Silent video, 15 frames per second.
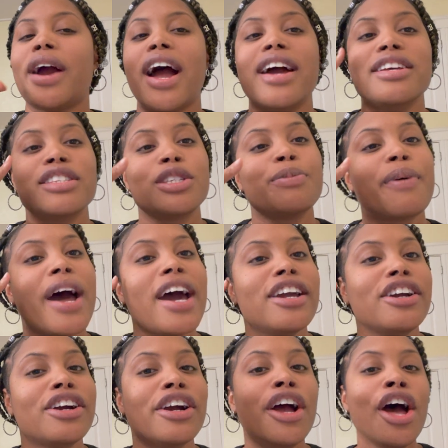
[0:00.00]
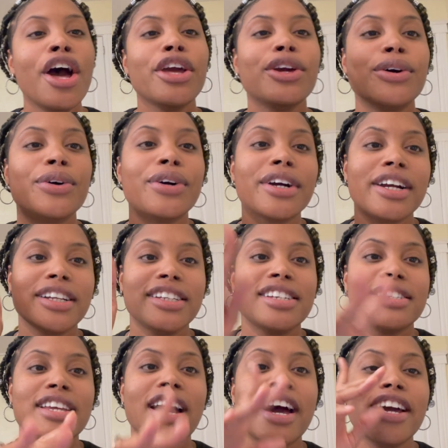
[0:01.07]
I inspire your
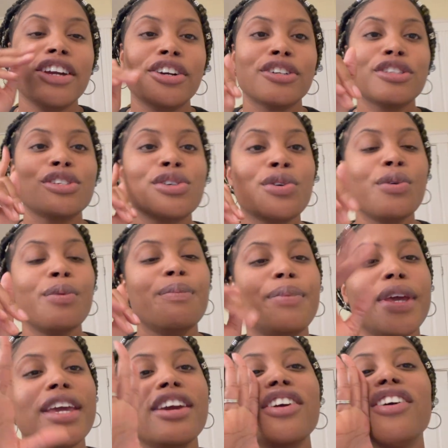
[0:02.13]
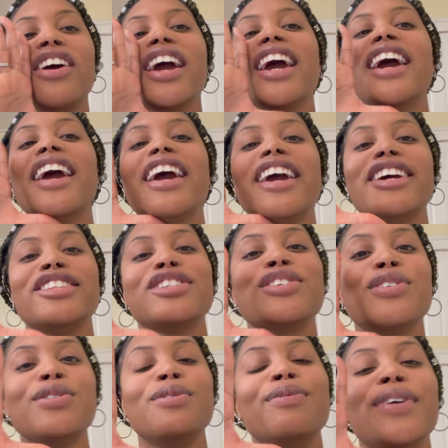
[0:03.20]
desire to be great,
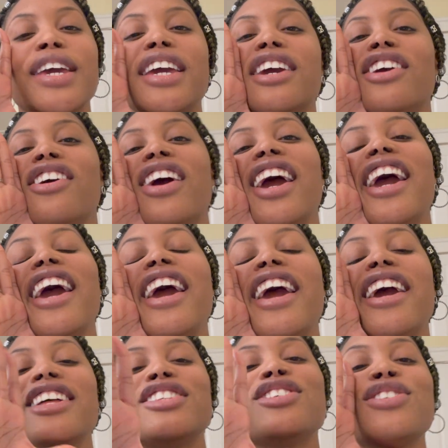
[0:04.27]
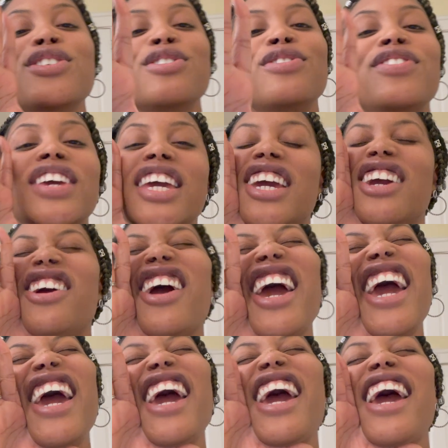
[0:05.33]
to be great, to be
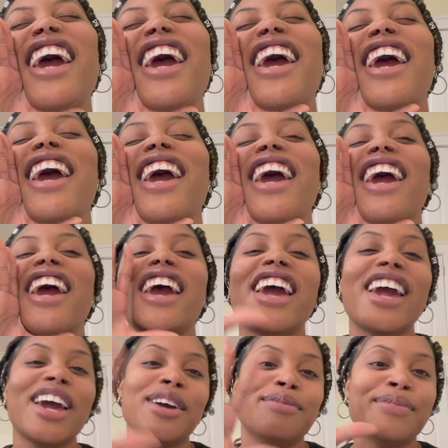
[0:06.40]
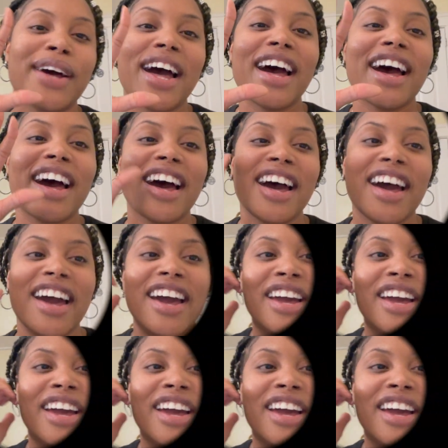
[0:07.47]
great. Bye.